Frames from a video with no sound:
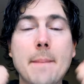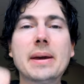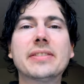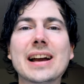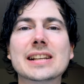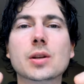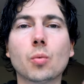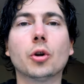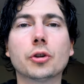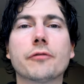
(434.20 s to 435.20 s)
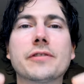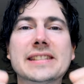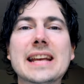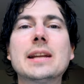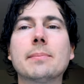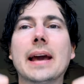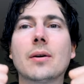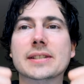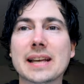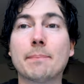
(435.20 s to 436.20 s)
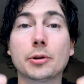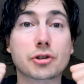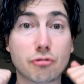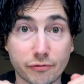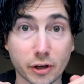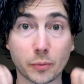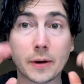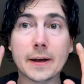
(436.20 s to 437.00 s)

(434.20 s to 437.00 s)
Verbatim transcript: Big thanks to Walnutt for sending me out a sample to review.